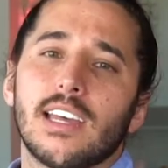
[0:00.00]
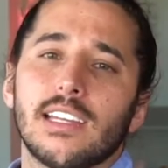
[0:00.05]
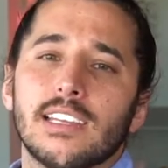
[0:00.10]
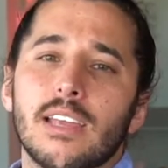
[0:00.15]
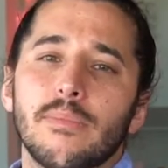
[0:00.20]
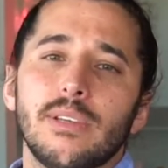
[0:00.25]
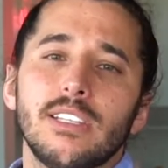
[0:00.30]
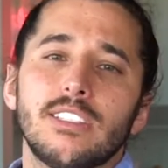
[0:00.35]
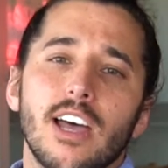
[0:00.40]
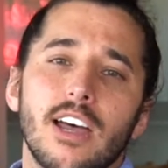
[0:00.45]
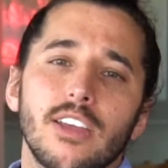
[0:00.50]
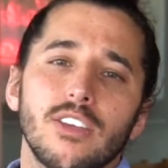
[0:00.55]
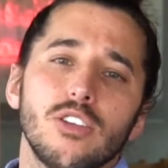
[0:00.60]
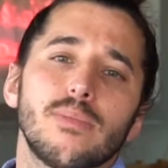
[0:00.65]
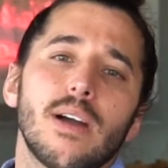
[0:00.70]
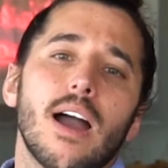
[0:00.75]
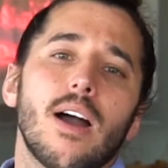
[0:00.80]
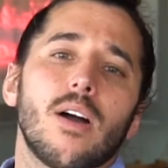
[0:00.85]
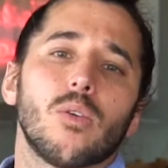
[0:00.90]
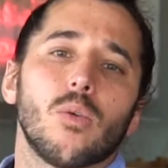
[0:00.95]
let me tell you
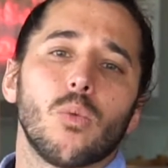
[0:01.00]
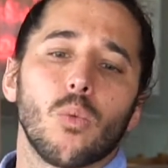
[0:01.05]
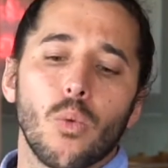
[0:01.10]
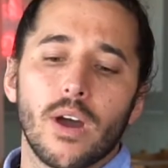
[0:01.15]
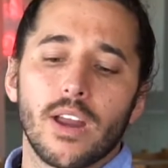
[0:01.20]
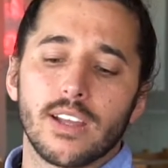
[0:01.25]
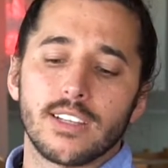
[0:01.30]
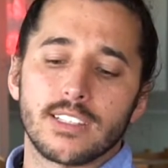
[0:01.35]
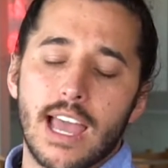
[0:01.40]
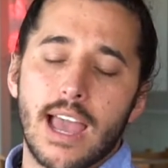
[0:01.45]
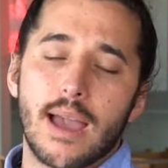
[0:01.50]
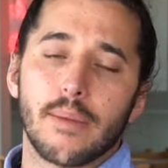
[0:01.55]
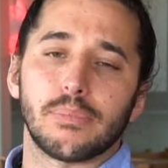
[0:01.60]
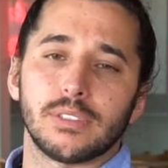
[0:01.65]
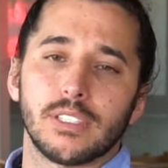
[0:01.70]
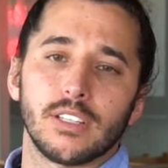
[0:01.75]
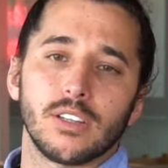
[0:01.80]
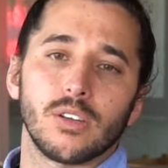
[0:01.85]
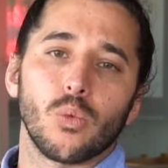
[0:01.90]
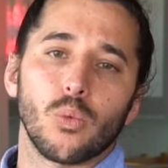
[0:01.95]
about what is
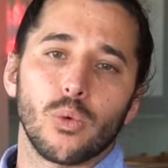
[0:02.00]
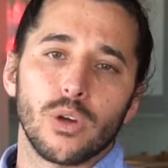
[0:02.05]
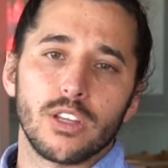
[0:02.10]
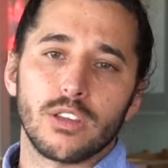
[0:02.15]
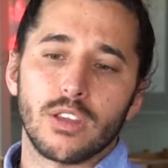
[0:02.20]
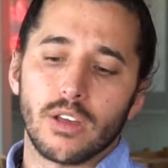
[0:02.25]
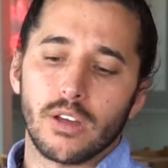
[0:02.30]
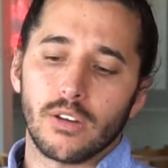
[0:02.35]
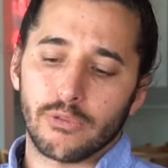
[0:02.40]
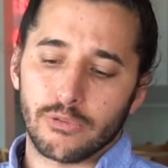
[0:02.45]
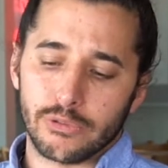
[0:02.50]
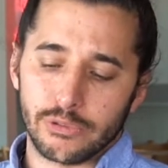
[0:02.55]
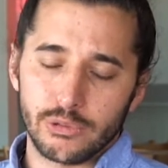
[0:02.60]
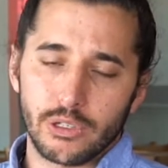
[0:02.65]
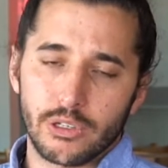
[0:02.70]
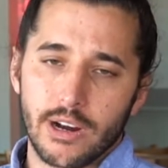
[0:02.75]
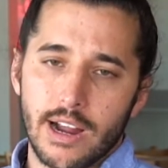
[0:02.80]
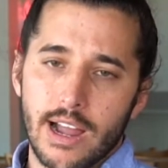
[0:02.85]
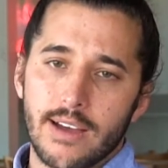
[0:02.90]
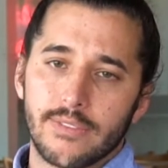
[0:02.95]
happening with
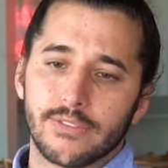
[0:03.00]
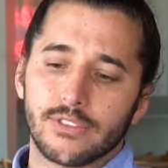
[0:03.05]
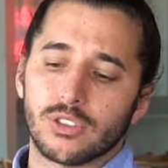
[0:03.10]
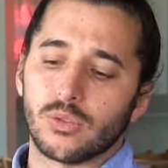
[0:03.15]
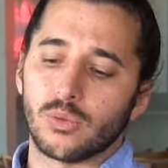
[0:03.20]
FruitCraft,